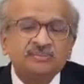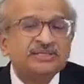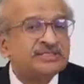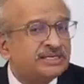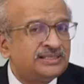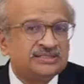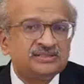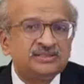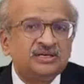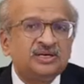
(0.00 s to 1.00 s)
But
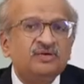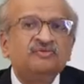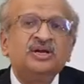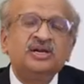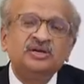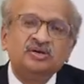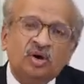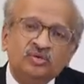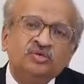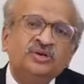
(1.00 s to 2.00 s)
since we are
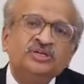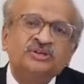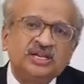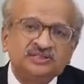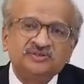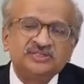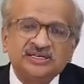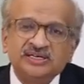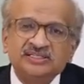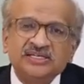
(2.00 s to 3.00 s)
not doing
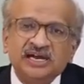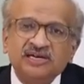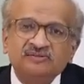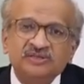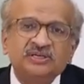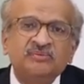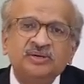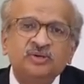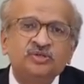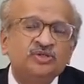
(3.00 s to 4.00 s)
transvaginal scan for
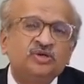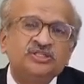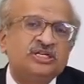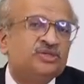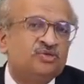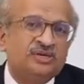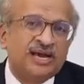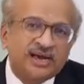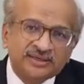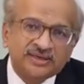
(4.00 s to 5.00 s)
somebody who is not sexually
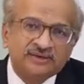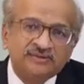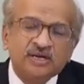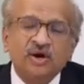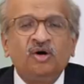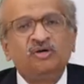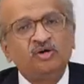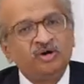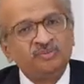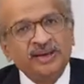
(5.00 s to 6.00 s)
active or
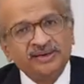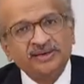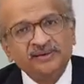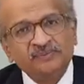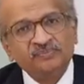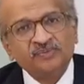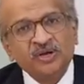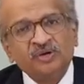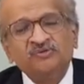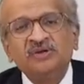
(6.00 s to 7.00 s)
not married,
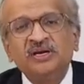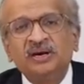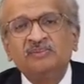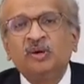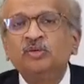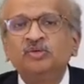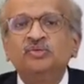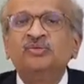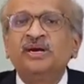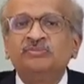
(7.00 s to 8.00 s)
we are bound to
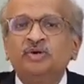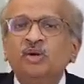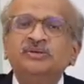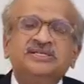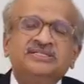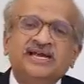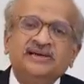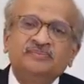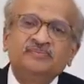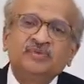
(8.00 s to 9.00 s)
do an abdominal scan.